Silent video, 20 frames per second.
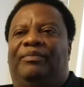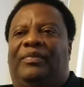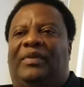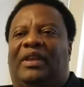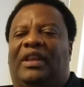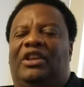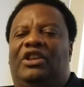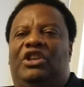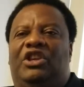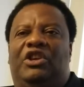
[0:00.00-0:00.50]

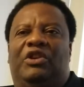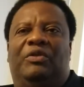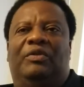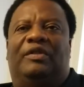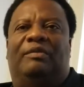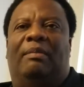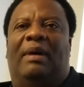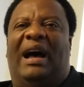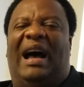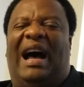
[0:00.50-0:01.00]

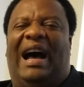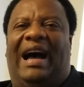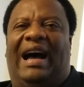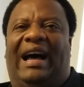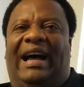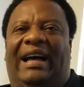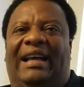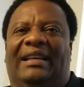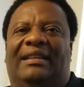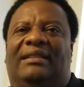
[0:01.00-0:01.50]
use my
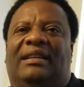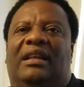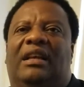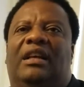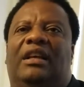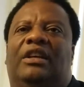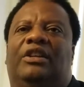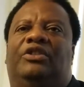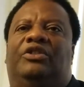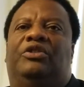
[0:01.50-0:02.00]
eyes
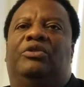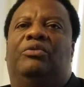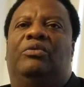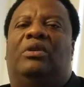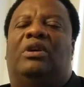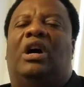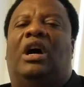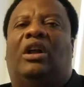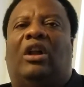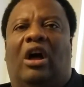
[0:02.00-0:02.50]
to
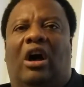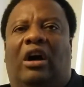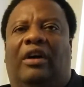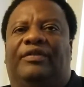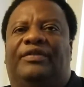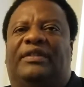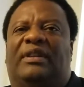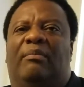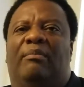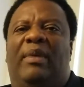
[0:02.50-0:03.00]
cut
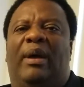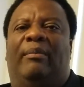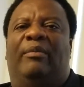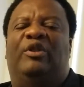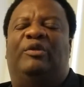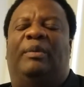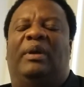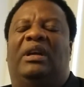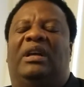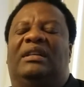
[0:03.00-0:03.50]
off some
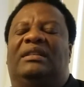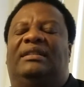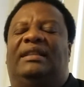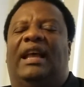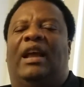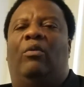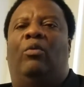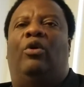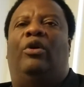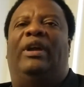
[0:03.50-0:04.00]
members because
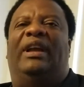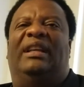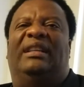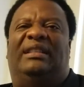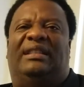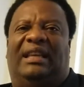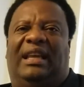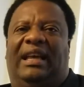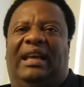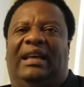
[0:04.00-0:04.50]
they were
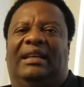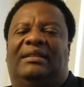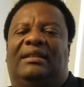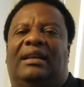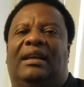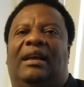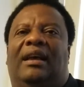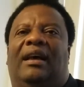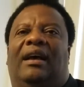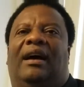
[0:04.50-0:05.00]
intense
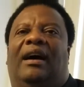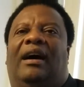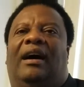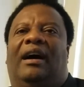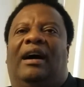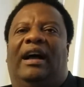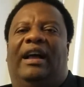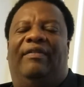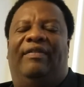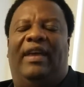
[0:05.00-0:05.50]

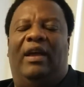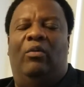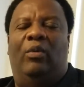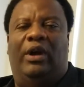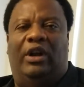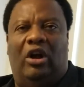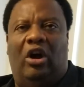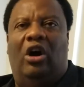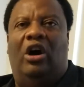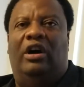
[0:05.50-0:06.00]
and they
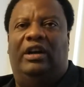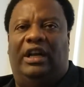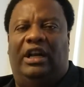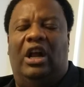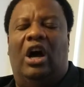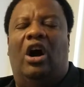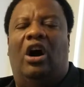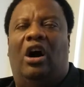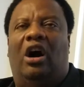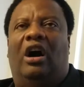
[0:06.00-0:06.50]
went on and
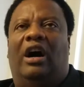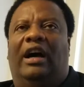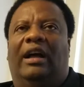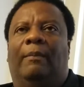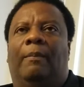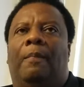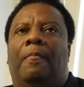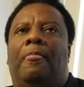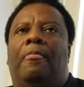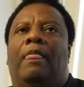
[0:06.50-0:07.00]

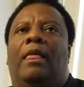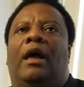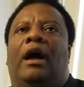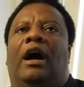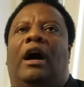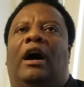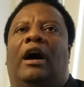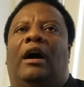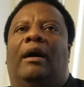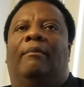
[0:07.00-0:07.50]
on,
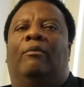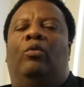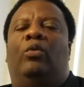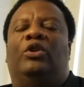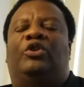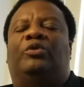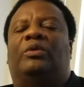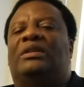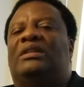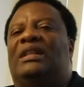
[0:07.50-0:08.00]

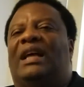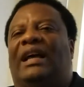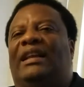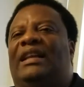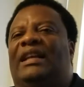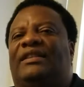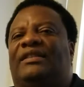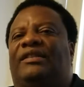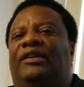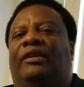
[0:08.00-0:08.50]
which was not
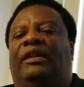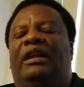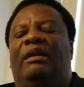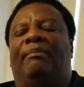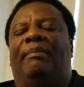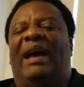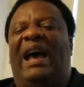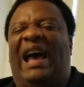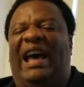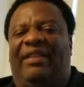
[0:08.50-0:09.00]
necessarily a
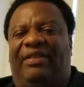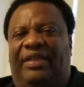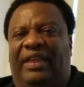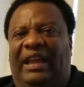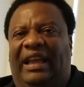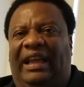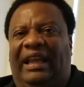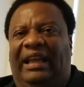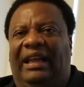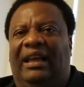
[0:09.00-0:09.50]
bad
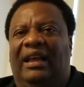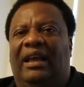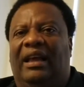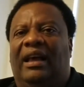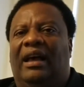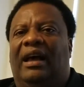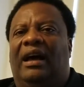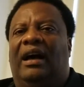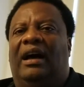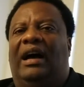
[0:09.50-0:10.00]
thing.
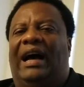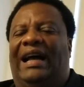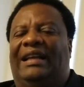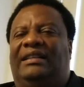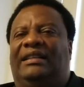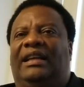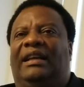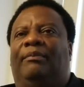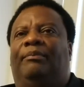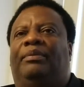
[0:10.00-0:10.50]
I
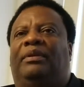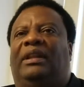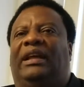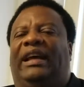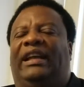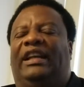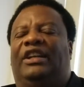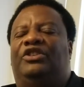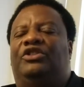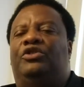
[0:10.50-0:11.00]
did
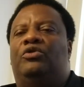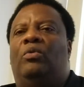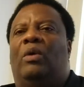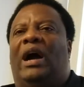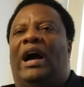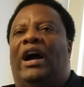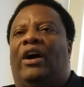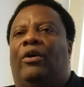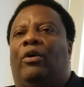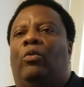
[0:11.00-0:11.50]
plan a
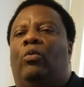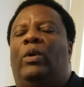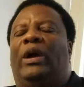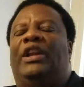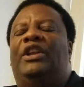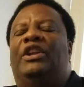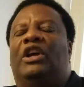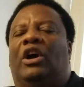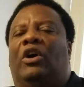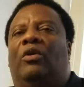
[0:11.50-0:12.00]
2-hour
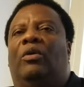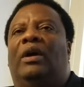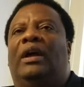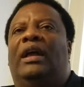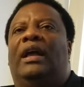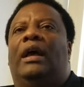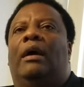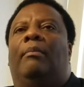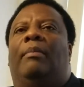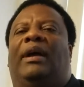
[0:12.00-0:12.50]
window,
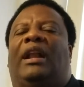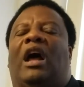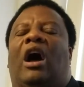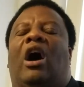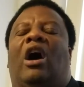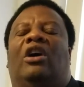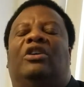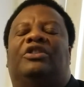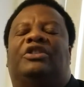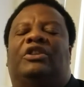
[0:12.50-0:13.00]
but I
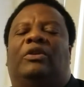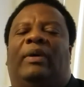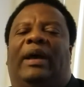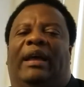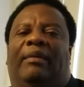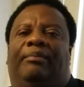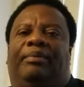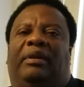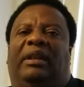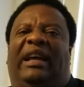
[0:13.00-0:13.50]
also
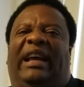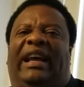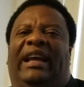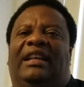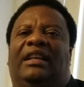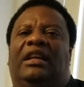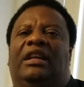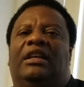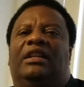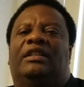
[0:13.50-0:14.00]
had
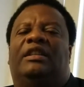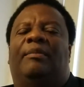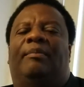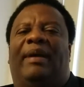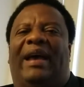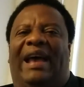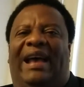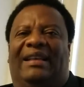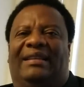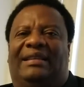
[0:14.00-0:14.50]
planned to
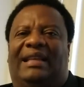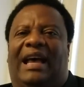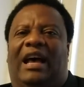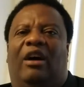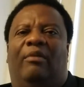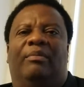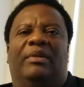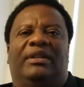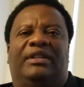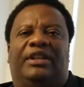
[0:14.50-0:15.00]
pass
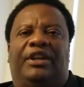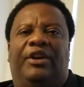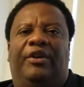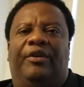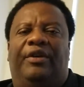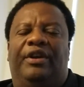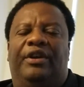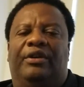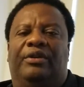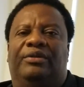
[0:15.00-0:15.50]
out
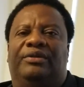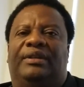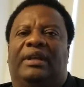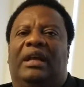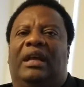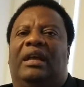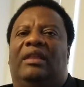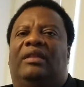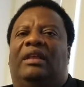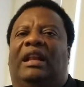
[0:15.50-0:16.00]
materials
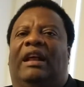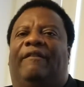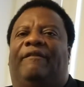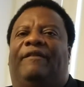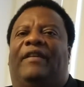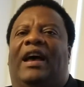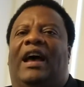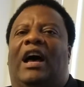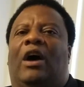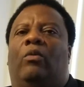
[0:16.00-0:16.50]
that I
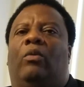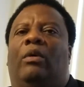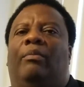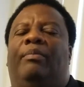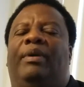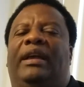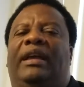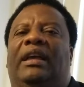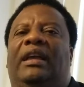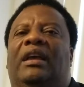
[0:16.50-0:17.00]
found would
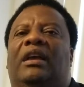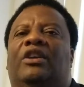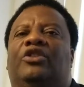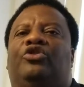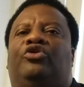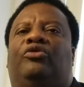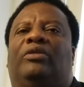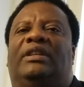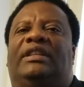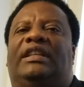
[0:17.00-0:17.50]
be
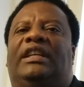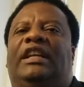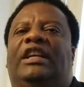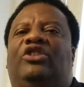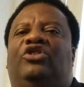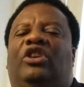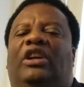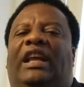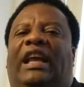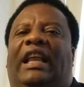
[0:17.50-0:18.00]

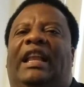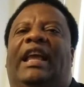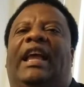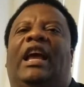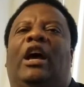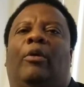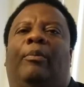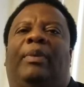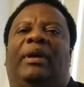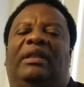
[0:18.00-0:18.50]
strategic in
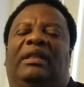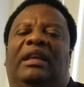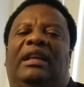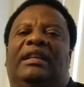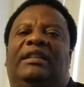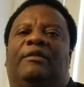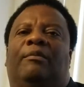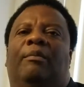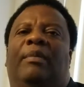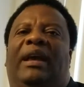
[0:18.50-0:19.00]
helping
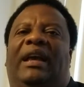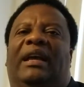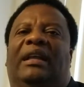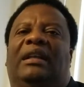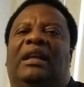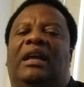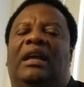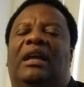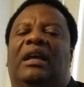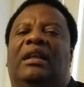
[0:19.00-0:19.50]
these
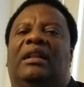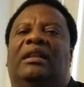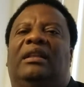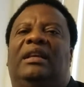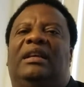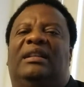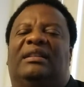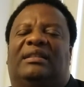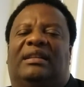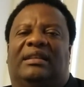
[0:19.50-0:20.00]
men
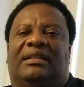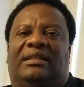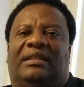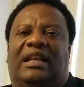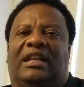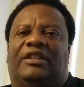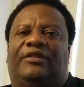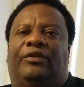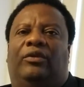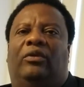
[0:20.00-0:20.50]
lead a
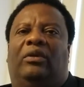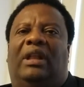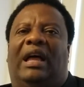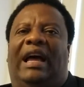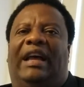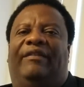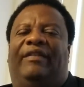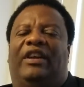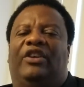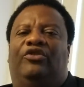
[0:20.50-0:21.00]
successful
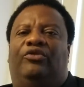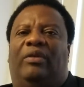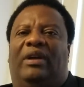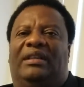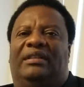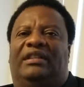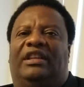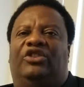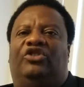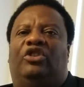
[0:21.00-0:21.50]
life and
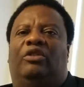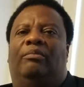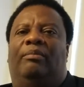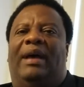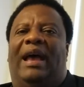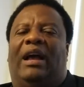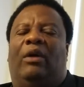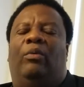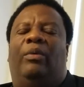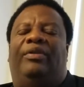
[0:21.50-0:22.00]
transition
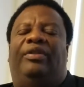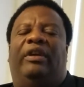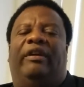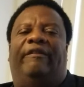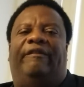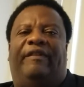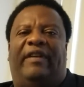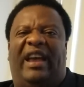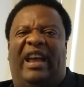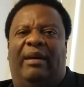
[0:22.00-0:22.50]
back with their
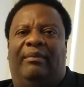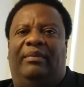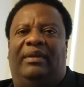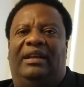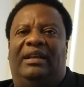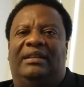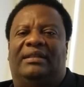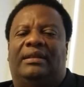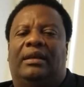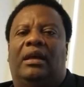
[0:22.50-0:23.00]

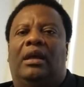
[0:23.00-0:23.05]
families.